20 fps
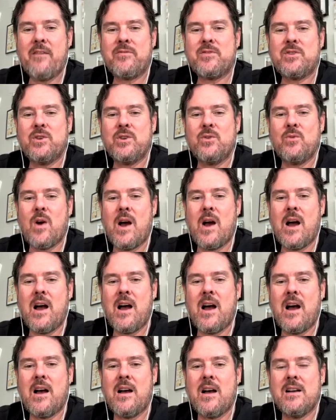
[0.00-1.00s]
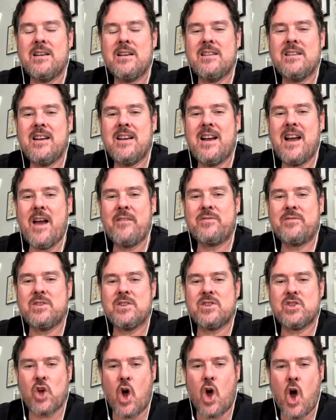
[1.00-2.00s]
have to
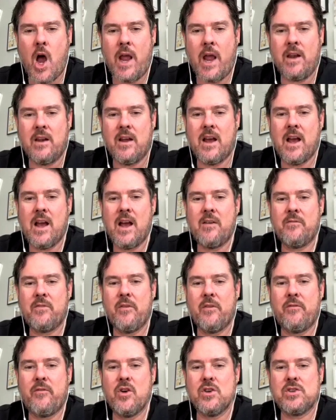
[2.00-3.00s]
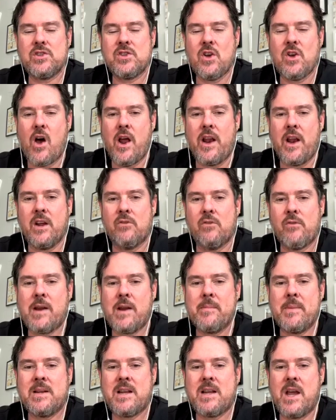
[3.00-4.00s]
sign, their first signing, a
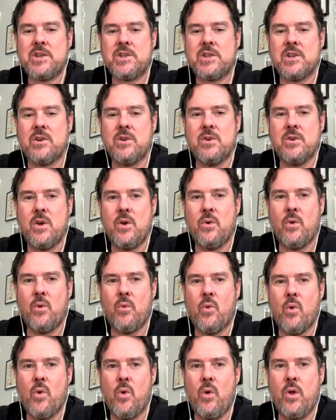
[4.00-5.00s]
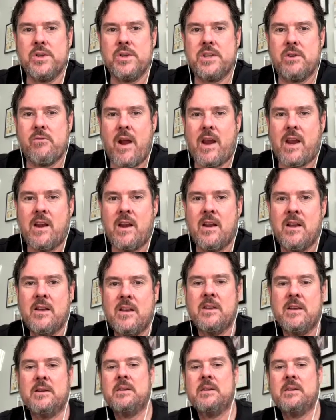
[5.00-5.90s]
recommendation. Who does he reckon?